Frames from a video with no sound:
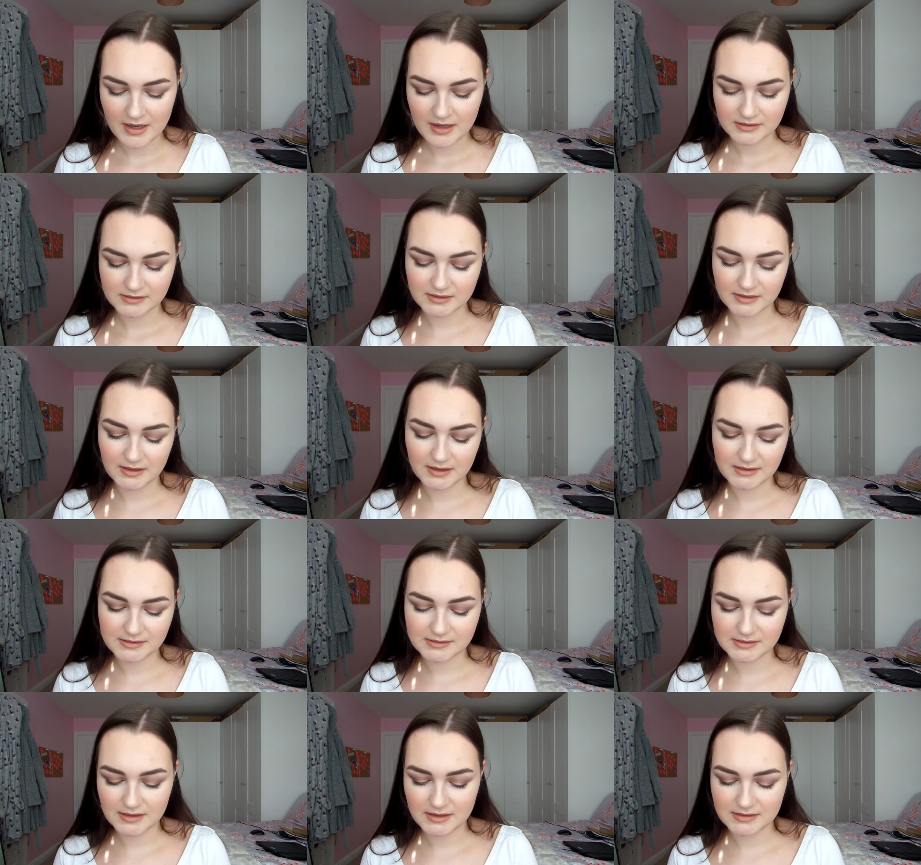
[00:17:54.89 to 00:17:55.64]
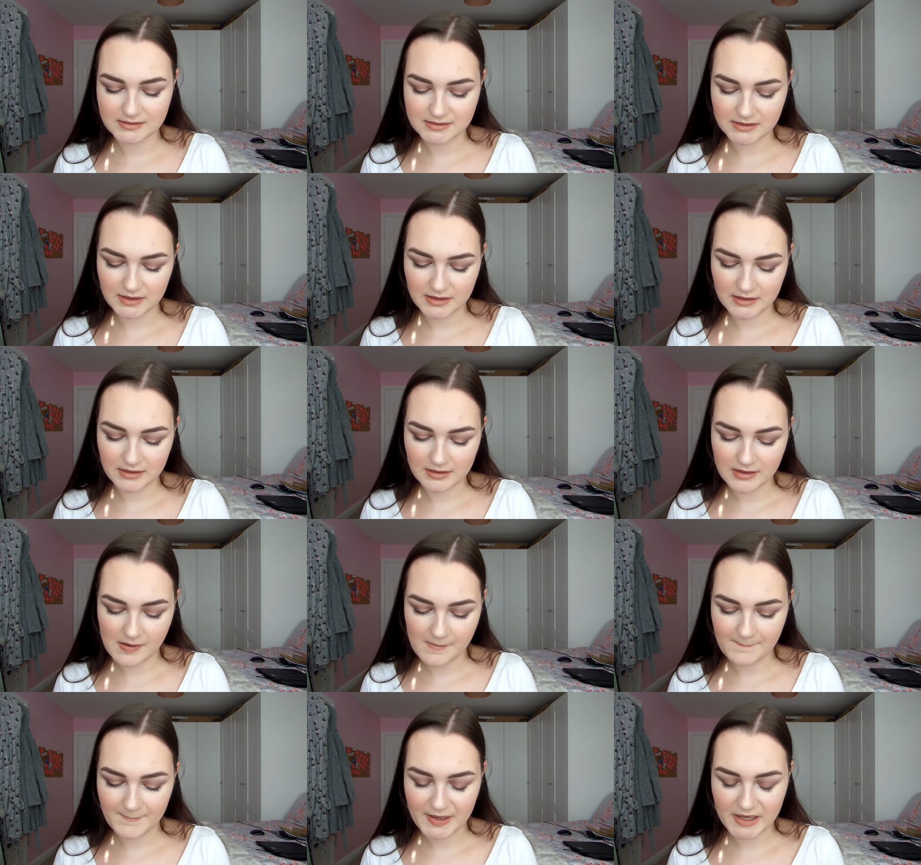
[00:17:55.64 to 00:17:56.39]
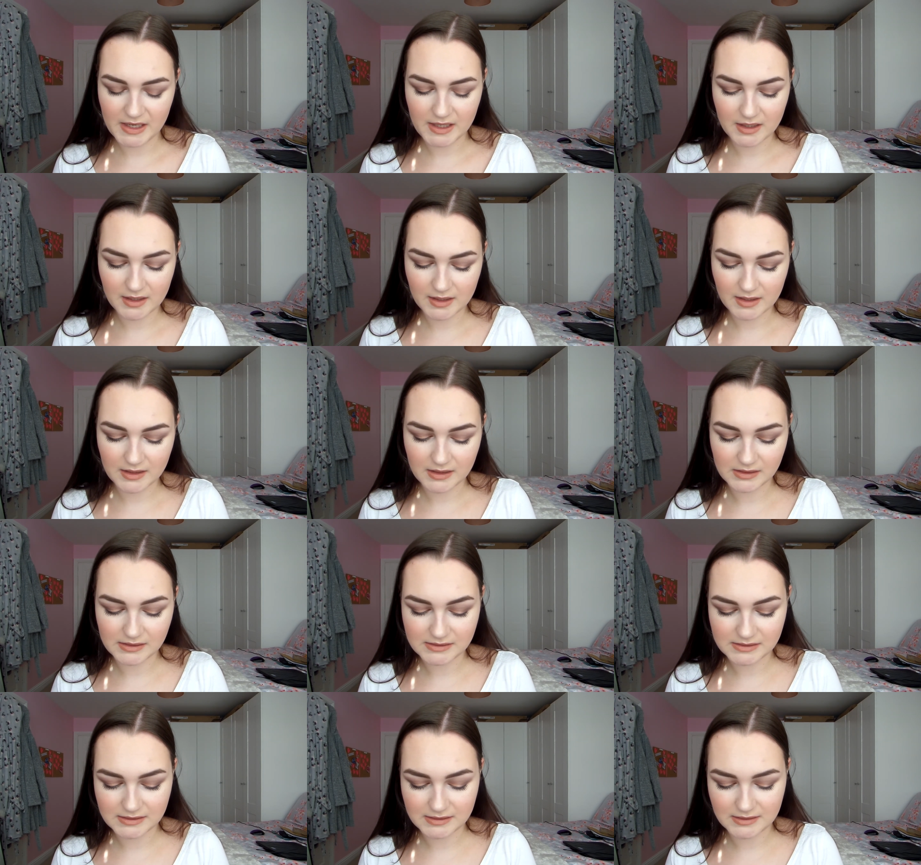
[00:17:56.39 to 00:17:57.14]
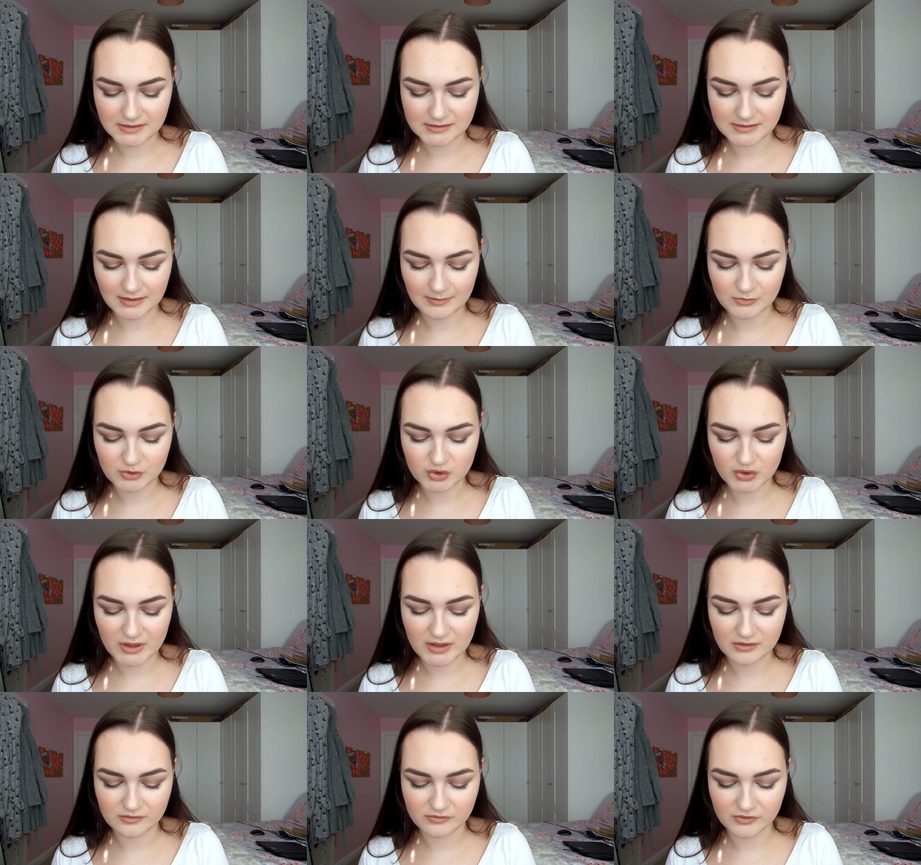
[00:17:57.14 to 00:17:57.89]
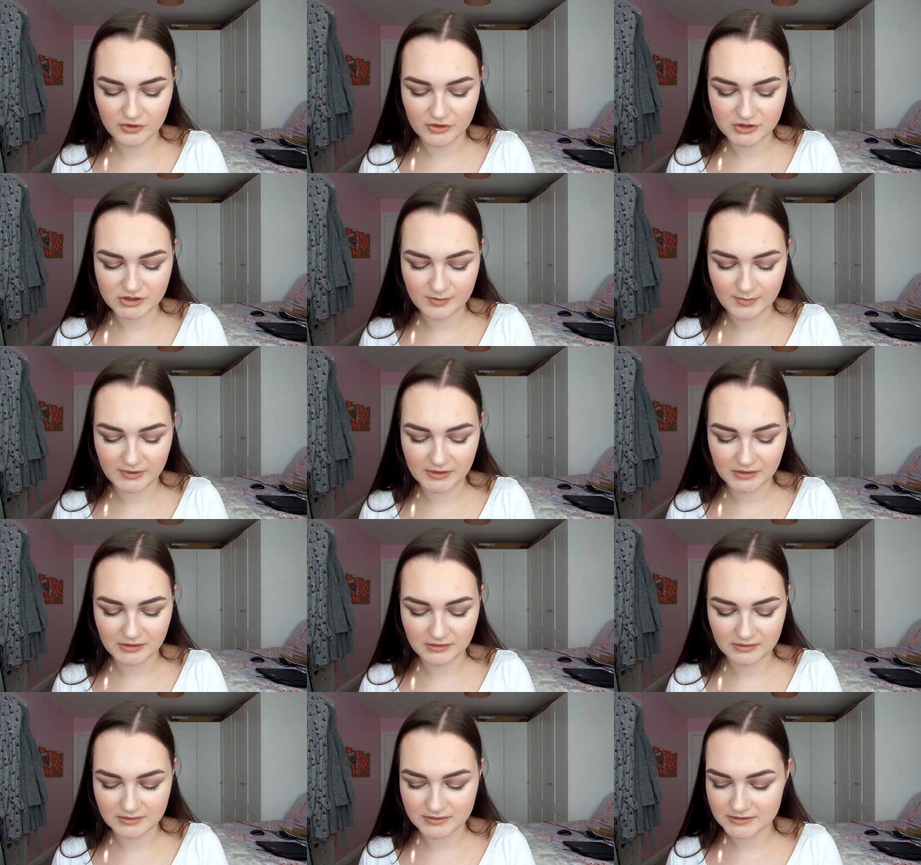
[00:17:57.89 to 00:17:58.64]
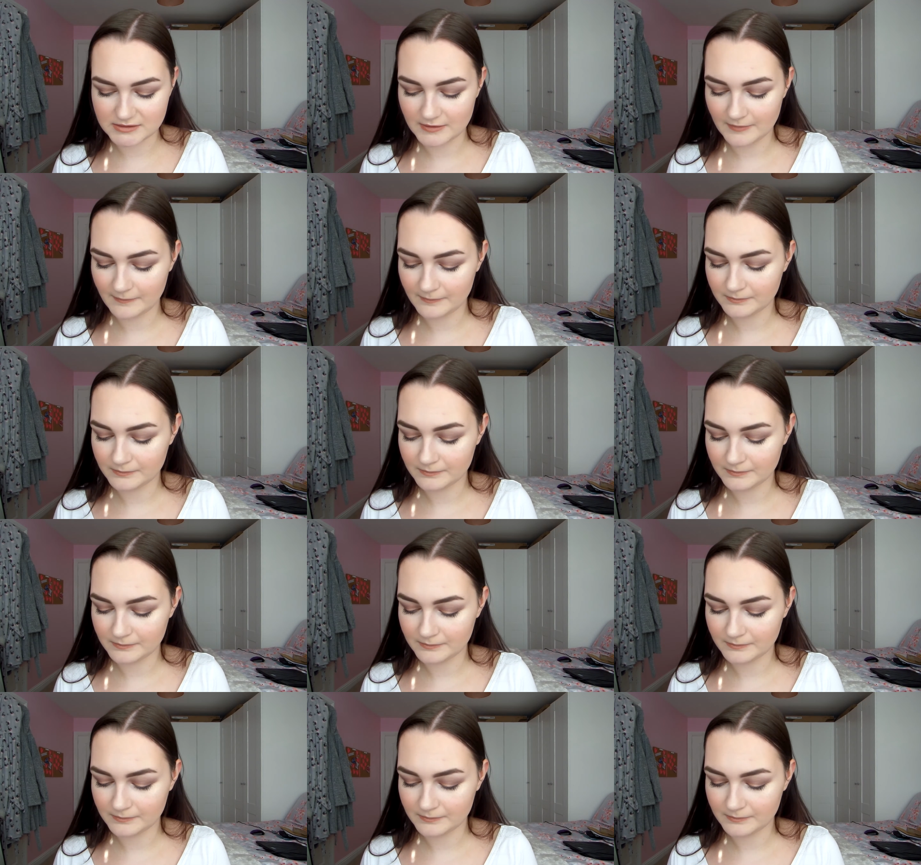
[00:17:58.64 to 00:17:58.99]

So this is in Pink Kisses. I'm trying to rush because